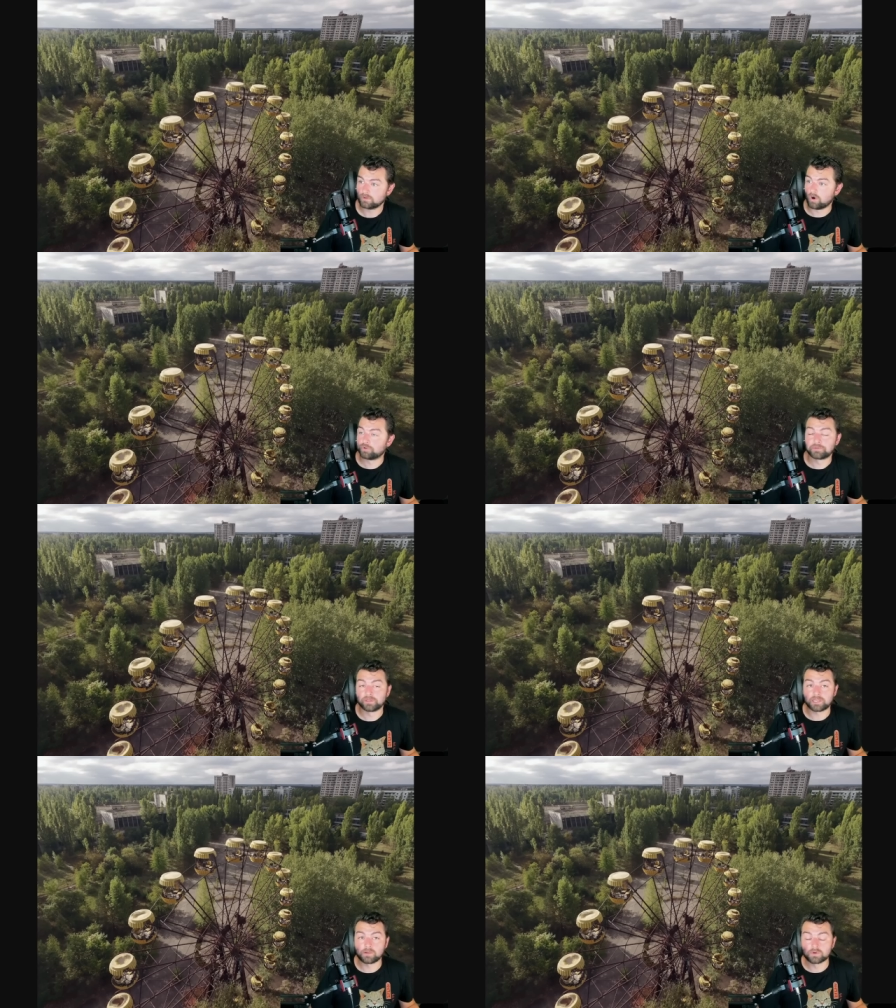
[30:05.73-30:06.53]

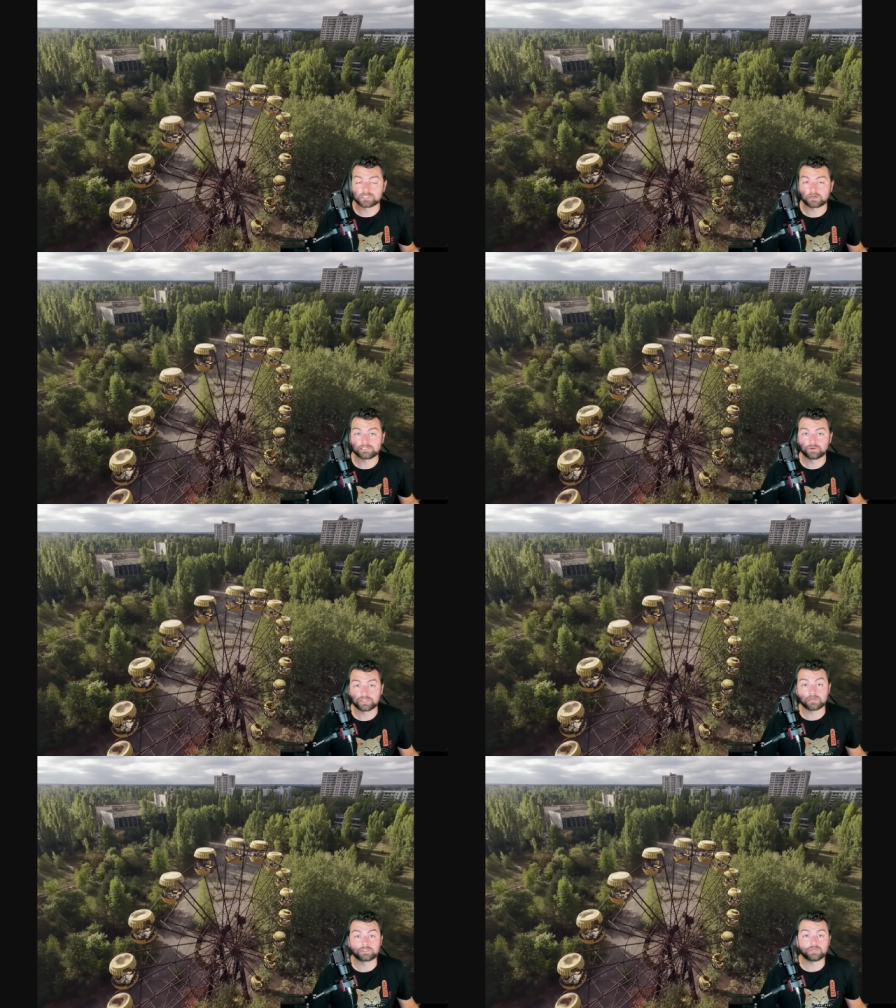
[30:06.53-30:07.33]
Ultimately, it was not until
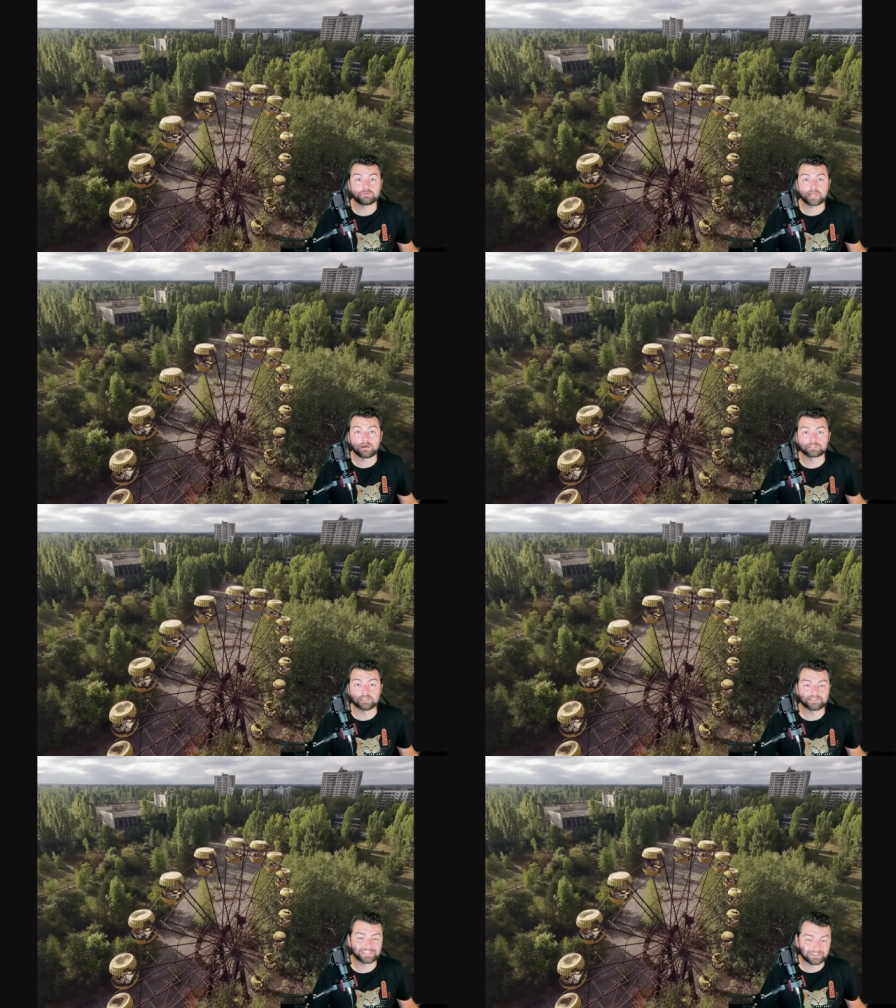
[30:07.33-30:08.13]
the year
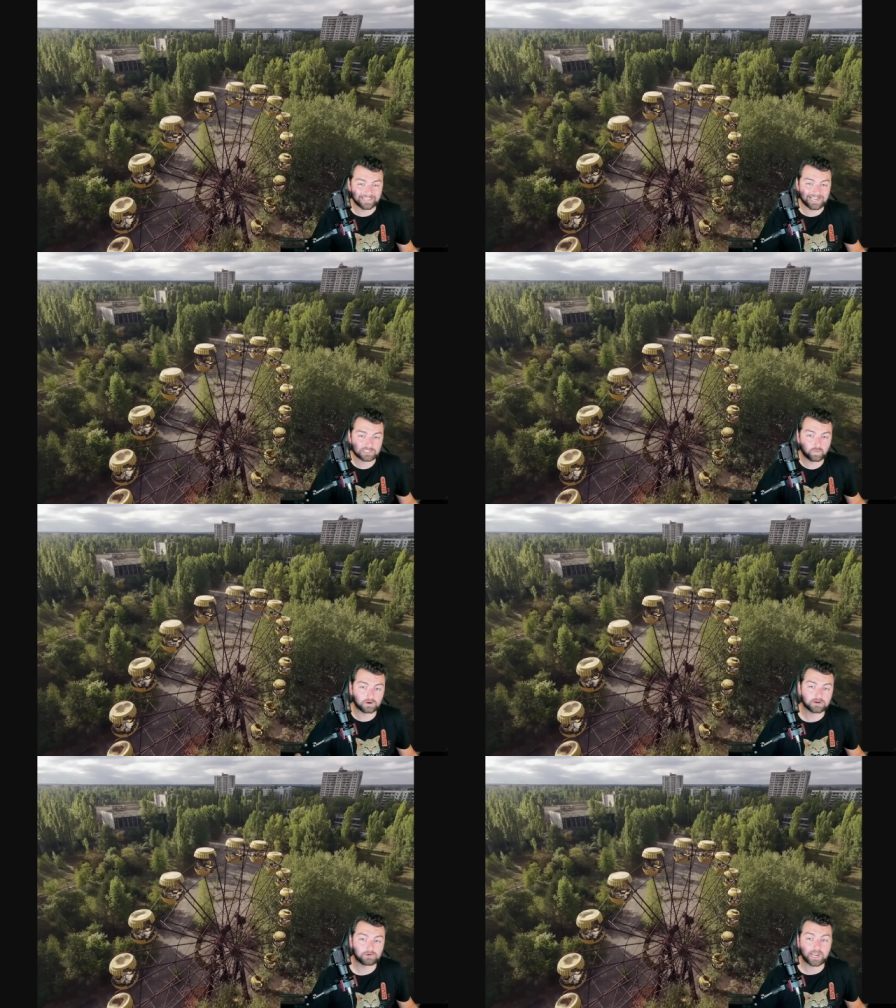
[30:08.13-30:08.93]
2000 that the last
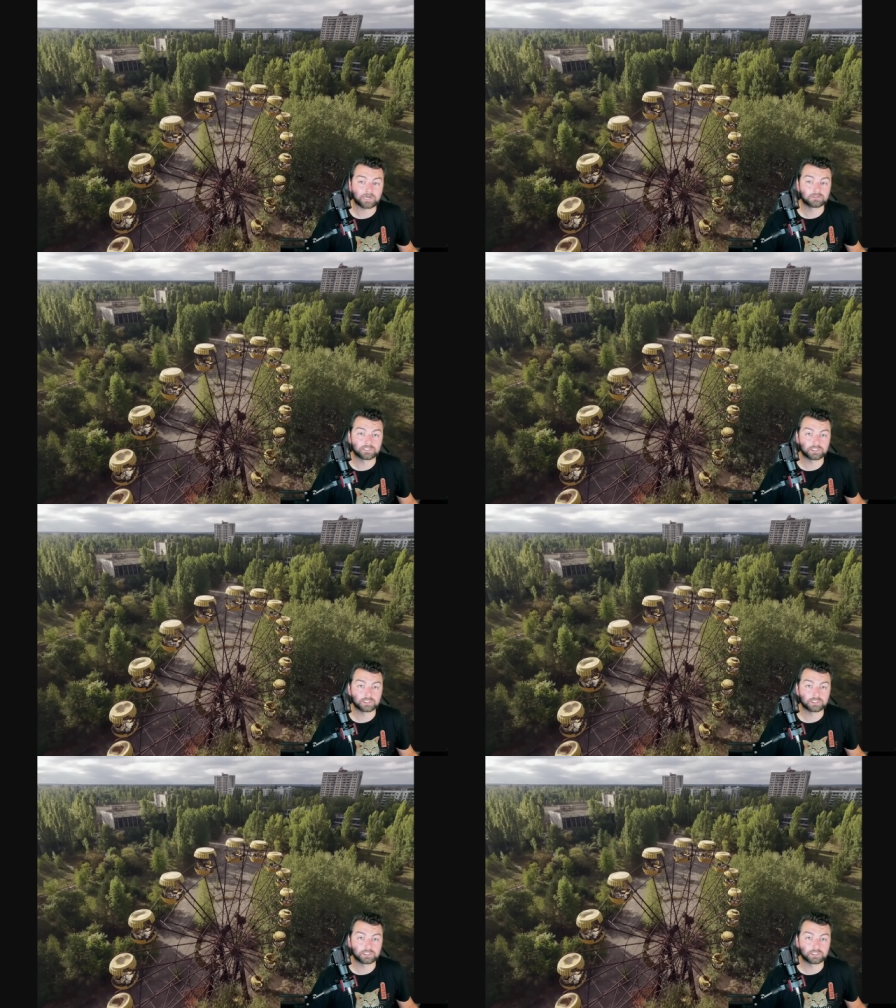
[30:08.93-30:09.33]
working reactors at